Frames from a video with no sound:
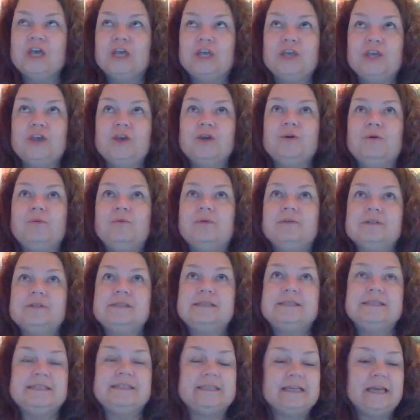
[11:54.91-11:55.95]
You will
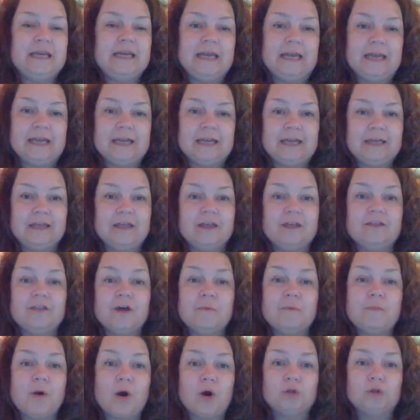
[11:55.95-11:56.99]
see
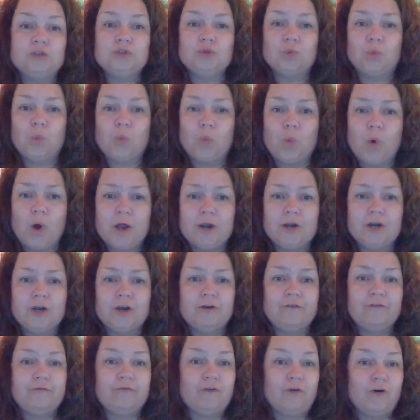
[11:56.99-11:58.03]
the most
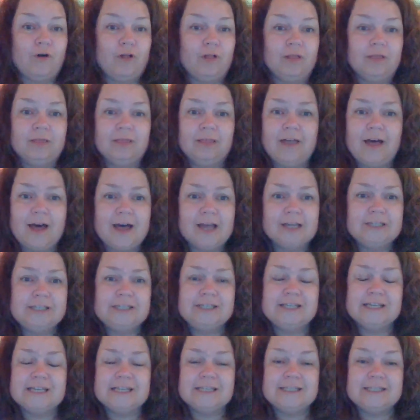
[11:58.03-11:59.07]
wonderful,
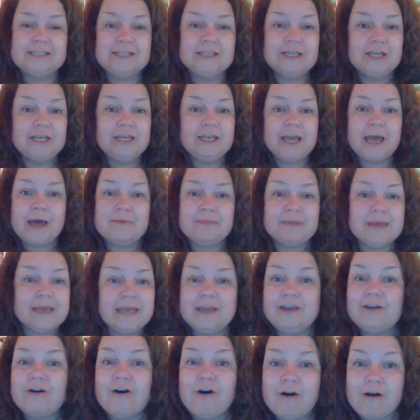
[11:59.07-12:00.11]
luscious,
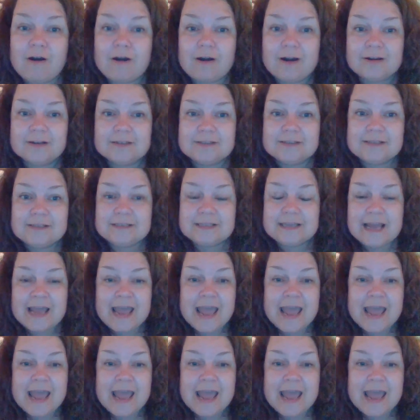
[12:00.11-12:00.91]
yummy yarns